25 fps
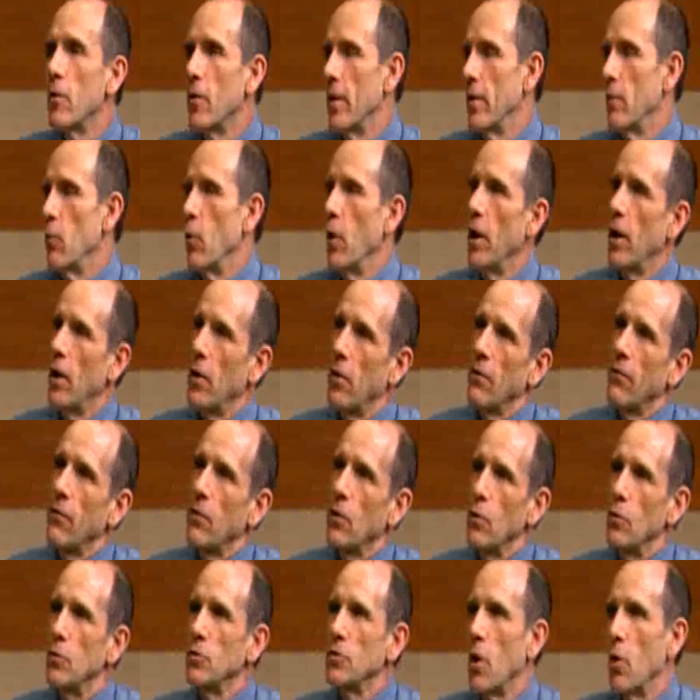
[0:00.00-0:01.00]
that, well, the
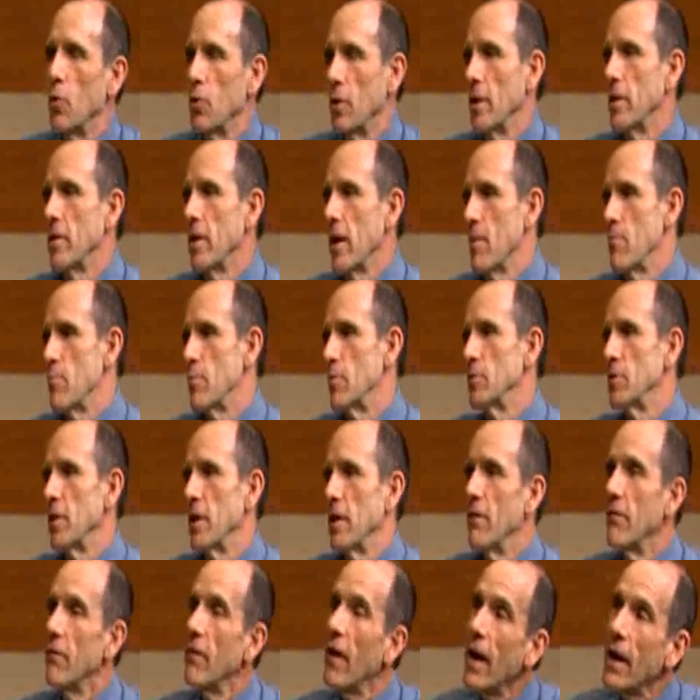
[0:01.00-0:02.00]
flu is only 10%
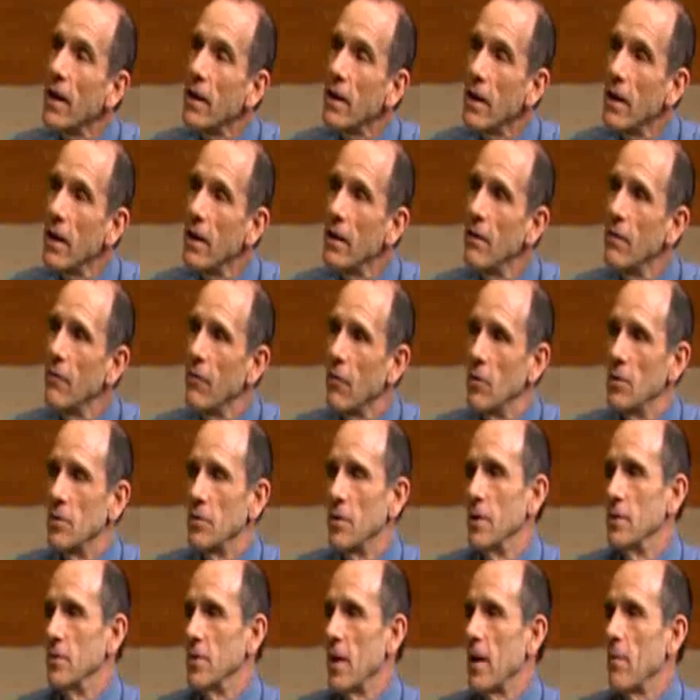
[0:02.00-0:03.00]
effective, or
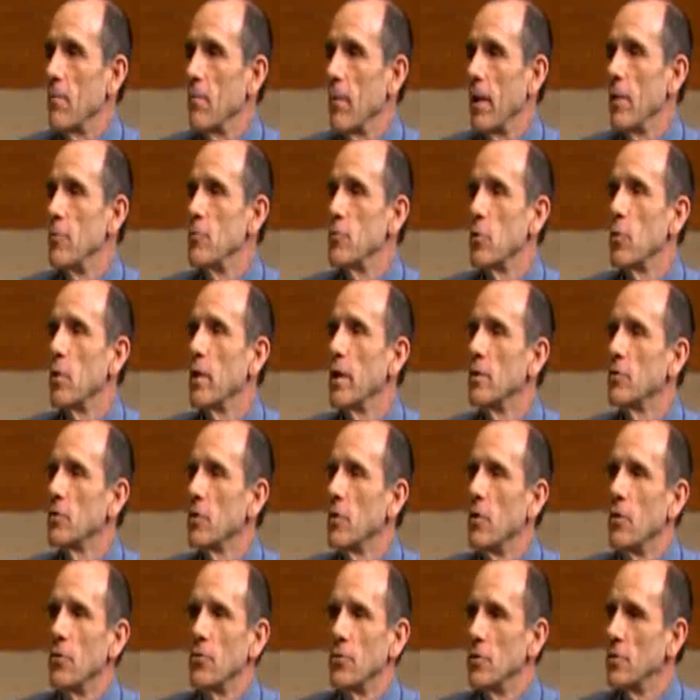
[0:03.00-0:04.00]
is that a major reason,
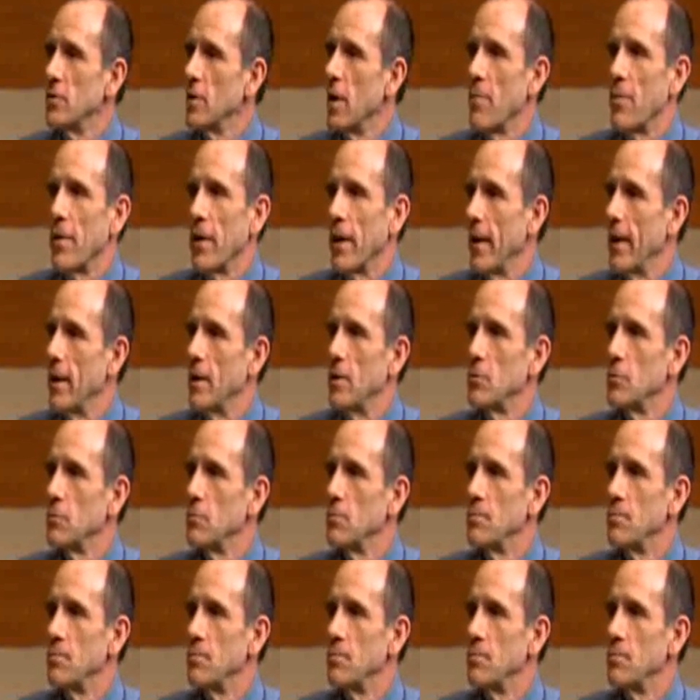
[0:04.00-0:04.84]
or is there something else?